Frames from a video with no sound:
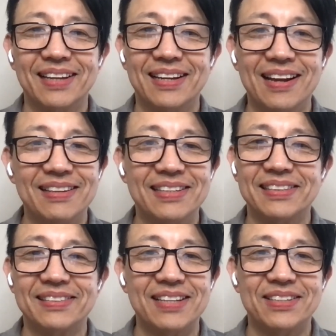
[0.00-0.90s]
And I think
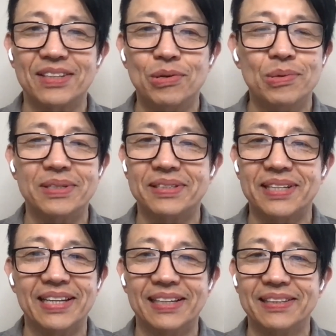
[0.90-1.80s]
that that's the coolest
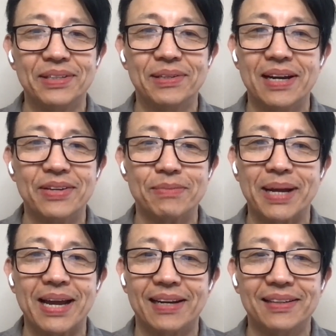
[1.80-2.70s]
thing, that you guys are
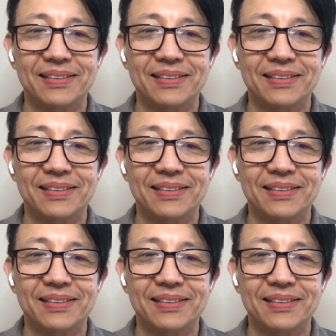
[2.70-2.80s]
back.